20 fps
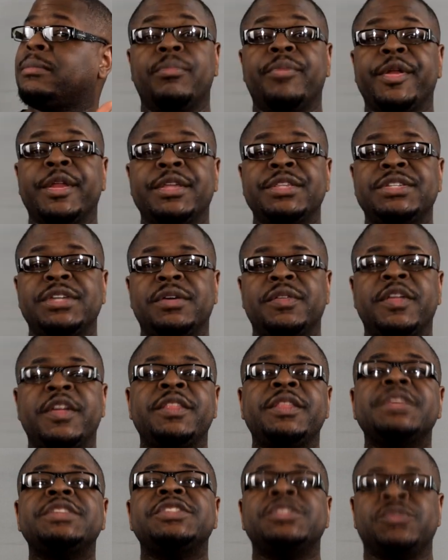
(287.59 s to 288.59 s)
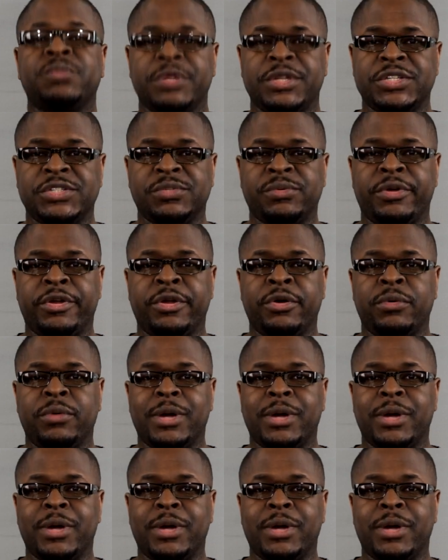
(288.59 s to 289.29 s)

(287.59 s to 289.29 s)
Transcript: But until then, this is Readus one oh